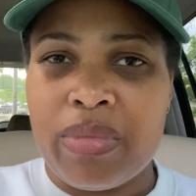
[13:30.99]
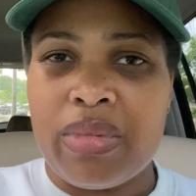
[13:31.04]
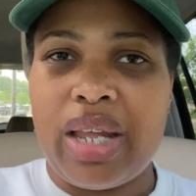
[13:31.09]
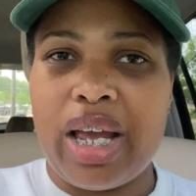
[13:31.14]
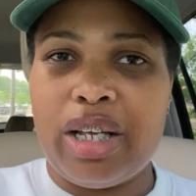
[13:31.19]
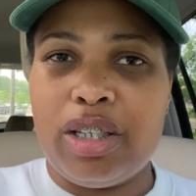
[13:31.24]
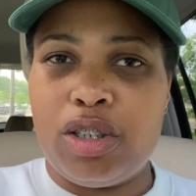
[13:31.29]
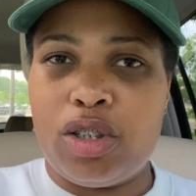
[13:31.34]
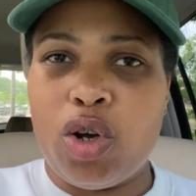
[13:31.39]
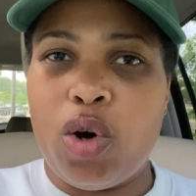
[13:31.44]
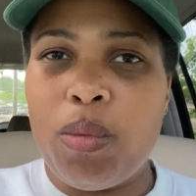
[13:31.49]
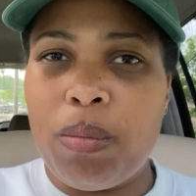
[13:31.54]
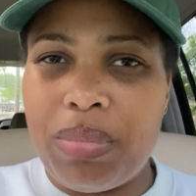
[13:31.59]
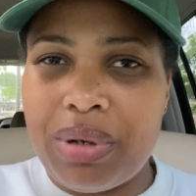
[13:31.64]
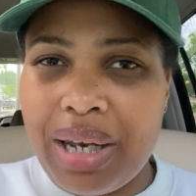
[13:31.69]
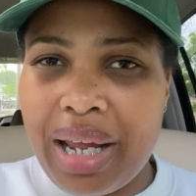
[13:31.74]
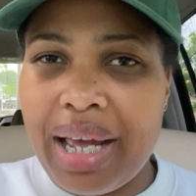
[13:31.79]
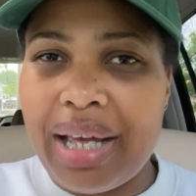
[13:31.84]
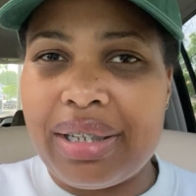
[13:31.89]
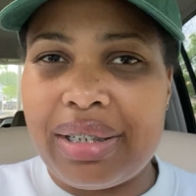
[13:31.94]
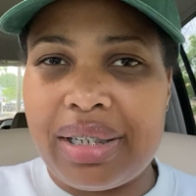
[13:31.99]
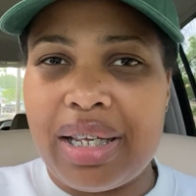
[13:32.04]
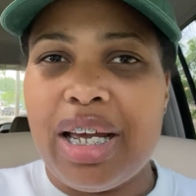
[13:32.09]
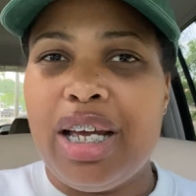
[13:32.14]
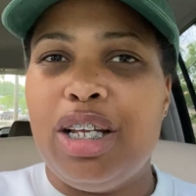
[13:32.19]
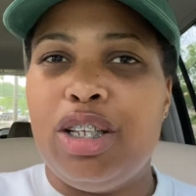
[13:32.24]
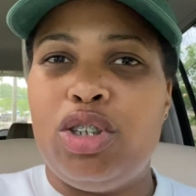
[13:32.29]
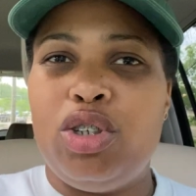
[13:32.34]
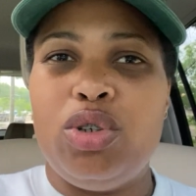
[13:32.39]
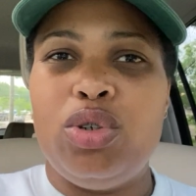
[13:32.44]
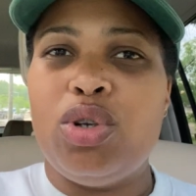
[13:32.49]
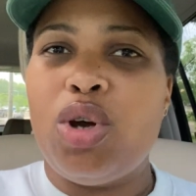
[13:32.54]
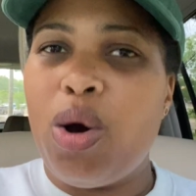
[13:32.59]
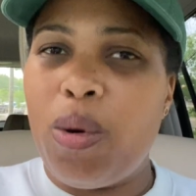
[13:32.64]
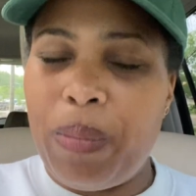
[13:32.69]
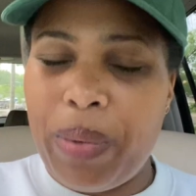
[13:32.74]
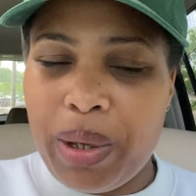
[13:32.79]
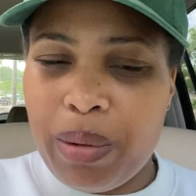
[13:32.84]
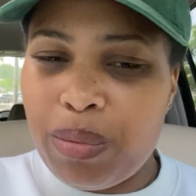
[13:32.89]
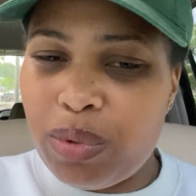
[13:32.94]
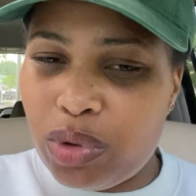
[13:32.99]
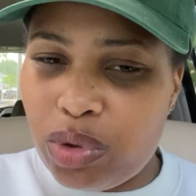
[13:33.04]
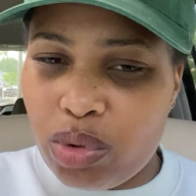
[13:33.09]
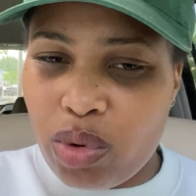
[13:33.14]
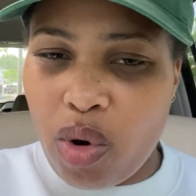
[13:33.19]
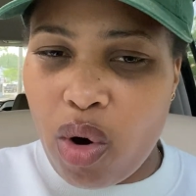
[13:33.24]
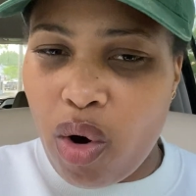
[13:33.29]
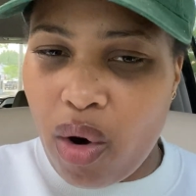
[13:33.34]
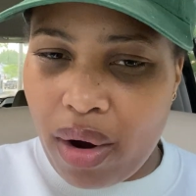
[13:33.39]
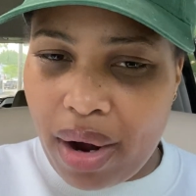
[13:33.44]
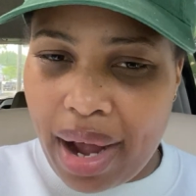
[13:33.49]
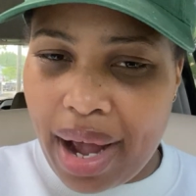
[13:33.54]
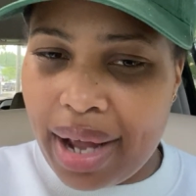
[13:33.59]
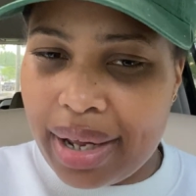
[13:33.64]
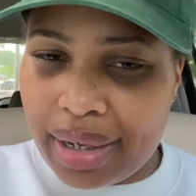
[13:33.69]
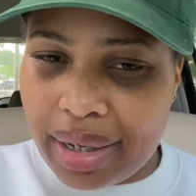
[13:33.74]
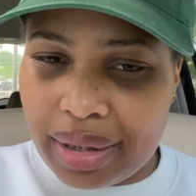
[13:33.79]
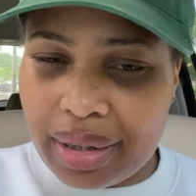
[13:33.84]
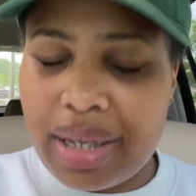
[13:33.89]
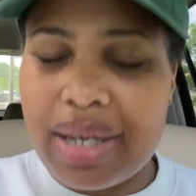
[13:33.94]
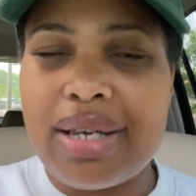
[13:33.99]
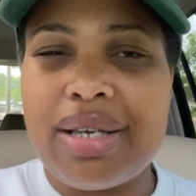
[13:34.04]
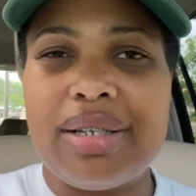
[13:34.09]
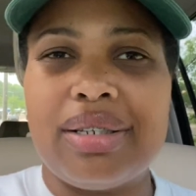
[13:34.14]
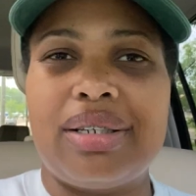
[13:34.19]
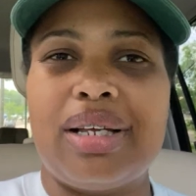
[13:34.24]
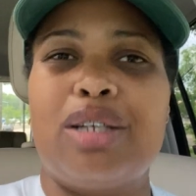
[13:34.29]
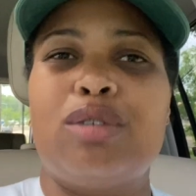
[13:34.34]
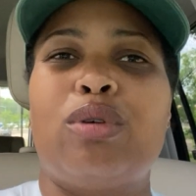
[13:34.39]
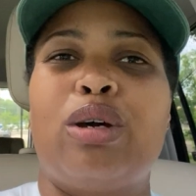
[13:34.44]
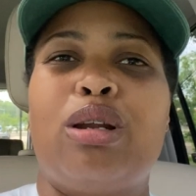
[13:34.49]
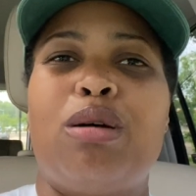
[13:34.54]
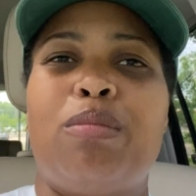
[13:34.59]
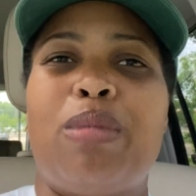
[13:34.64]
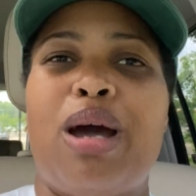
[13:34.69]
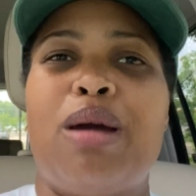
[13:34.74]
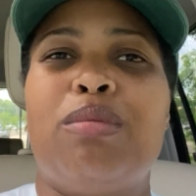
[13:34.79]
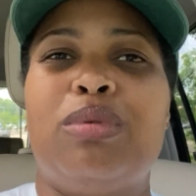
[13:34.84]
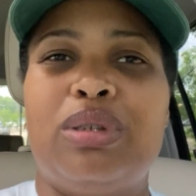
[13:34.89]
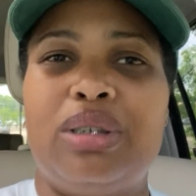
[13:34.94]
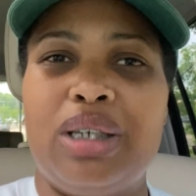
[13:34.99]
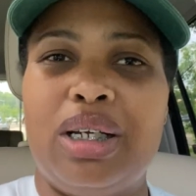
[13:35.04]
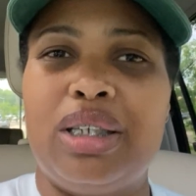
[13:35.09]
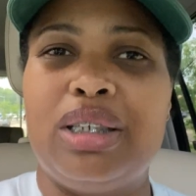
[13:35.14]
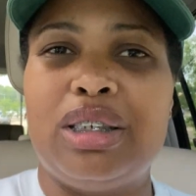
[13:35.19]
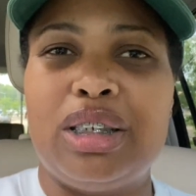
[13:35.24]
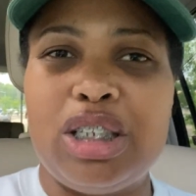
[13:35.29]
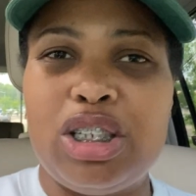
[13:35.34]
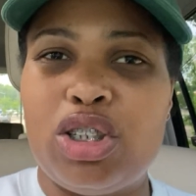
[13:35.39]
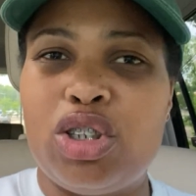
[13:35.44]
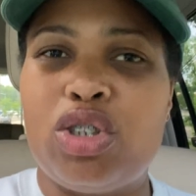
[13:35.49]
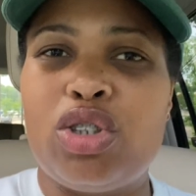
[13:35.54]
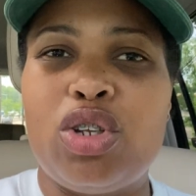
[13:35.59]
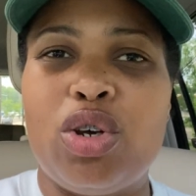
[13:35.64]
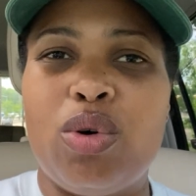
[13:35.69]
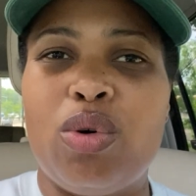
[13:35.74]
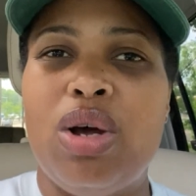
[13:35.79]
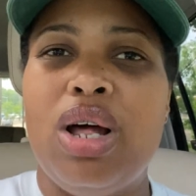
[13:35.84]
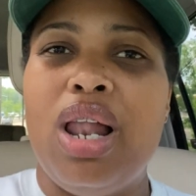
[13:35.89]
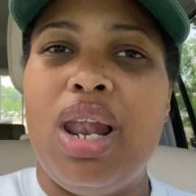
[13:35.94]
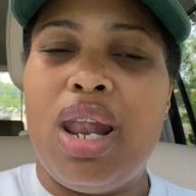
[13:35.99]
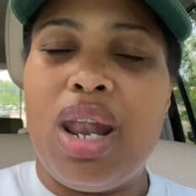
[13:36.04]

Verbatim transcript: they so blessed do you know people do all kind of things that's why the bible tells us it's the